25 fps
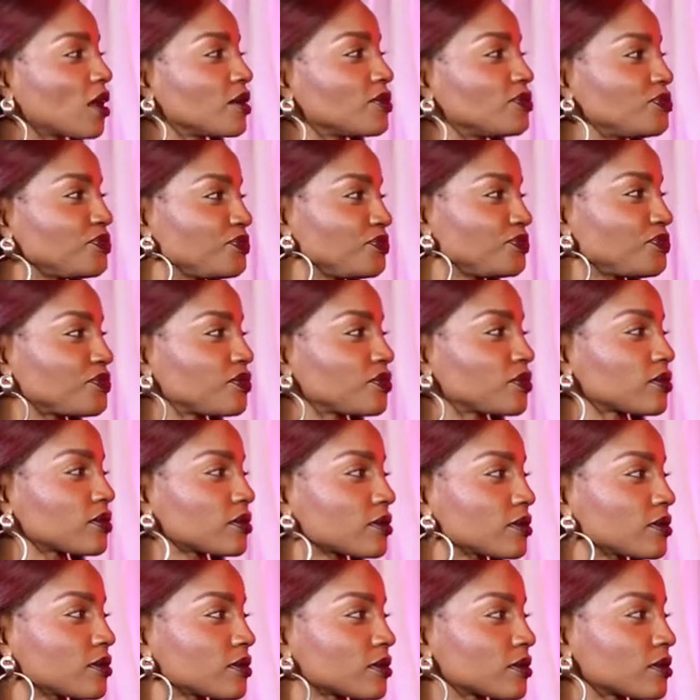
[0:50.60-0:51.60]

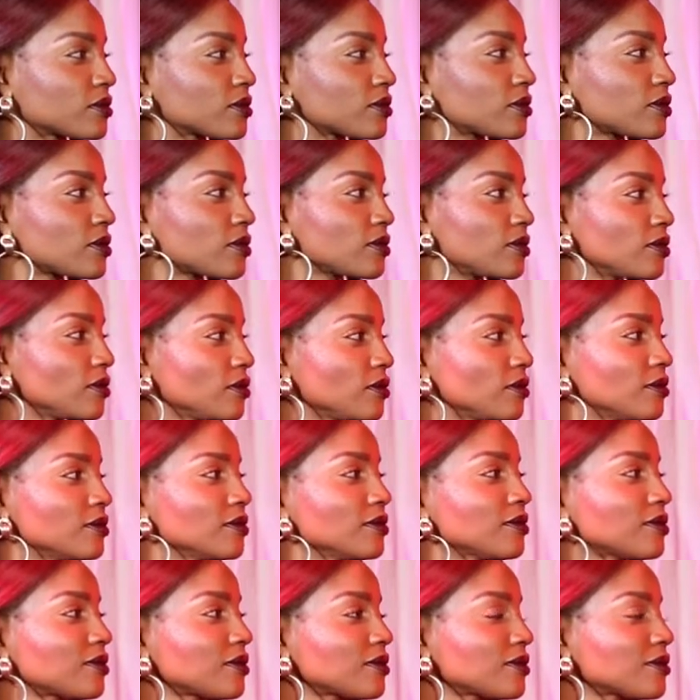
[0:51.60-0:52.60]

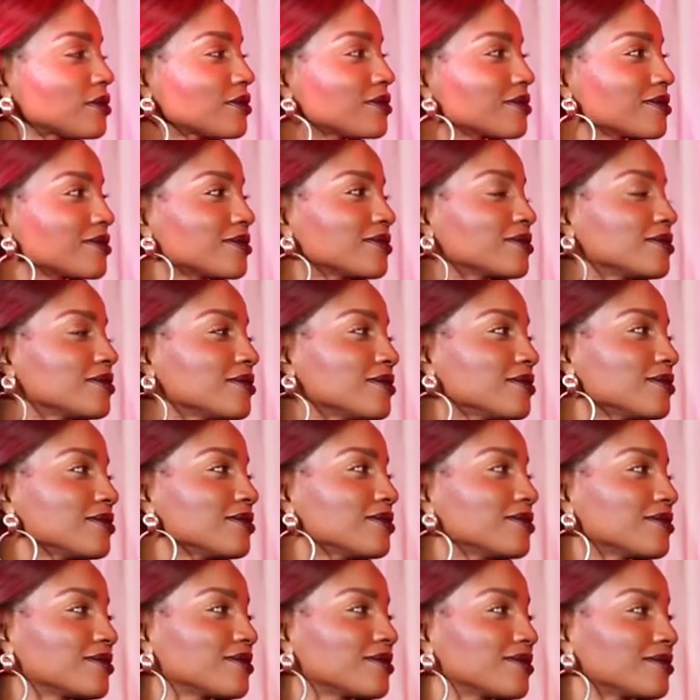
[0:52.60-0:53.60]

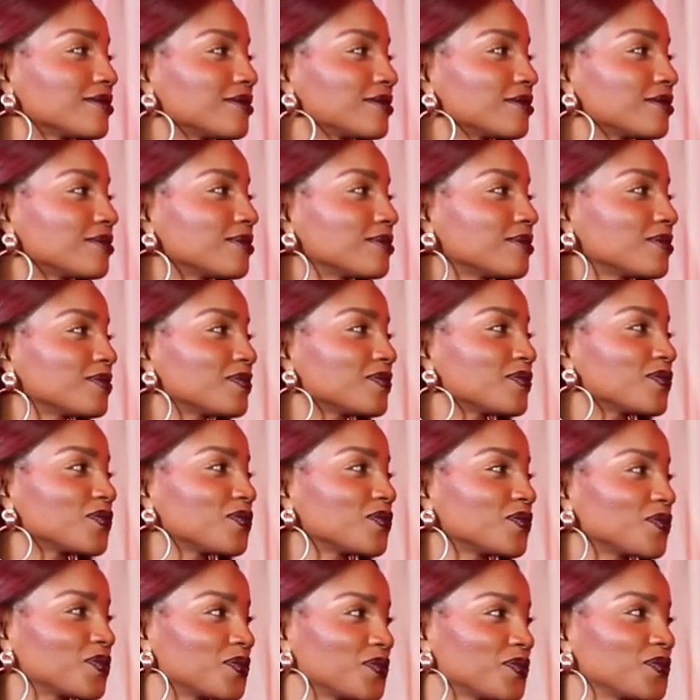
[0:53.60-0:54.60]

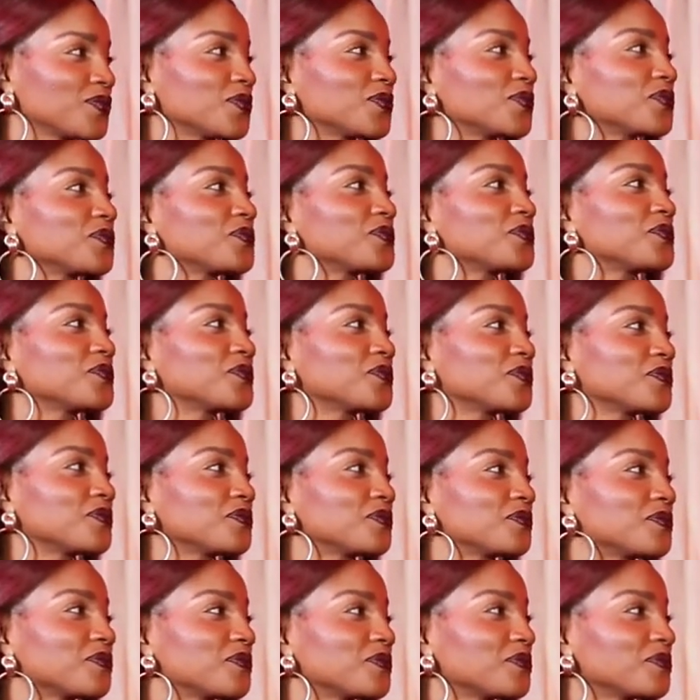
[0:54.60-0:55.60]

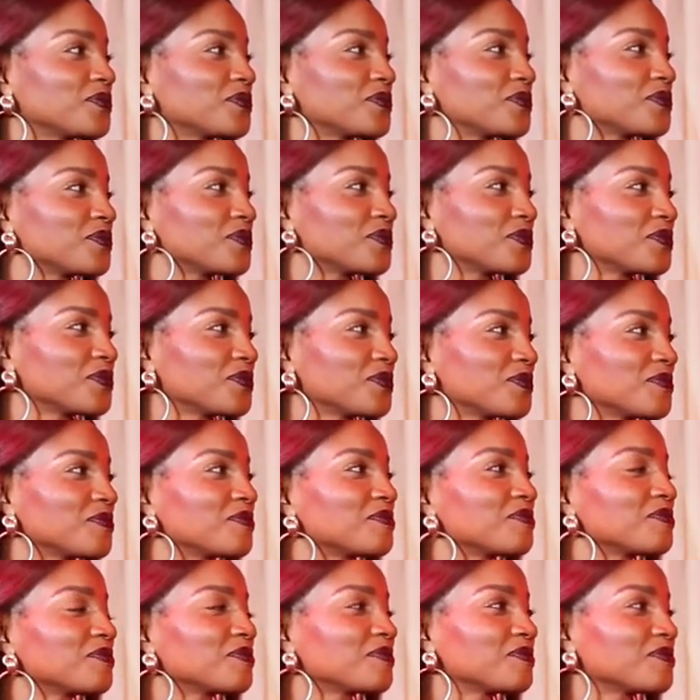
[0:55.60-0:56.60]

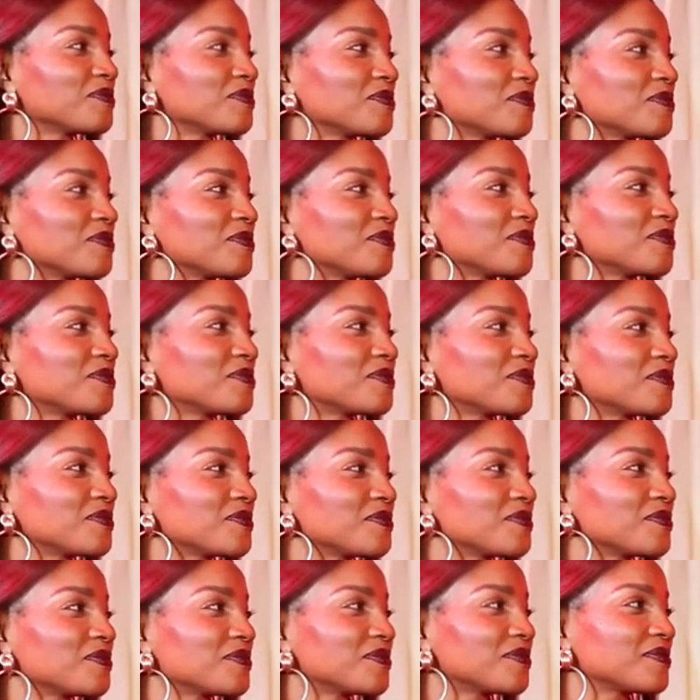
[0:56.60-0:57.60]

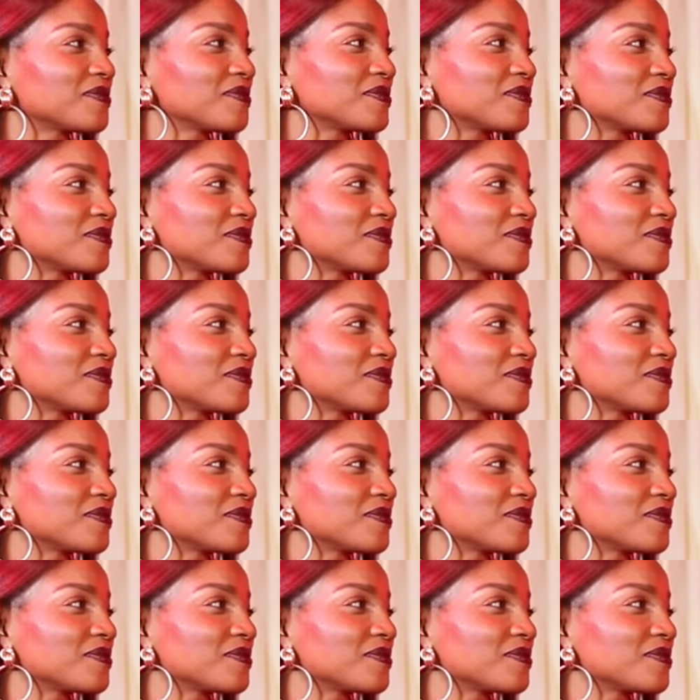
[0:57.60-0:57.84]
The person shown says nothing.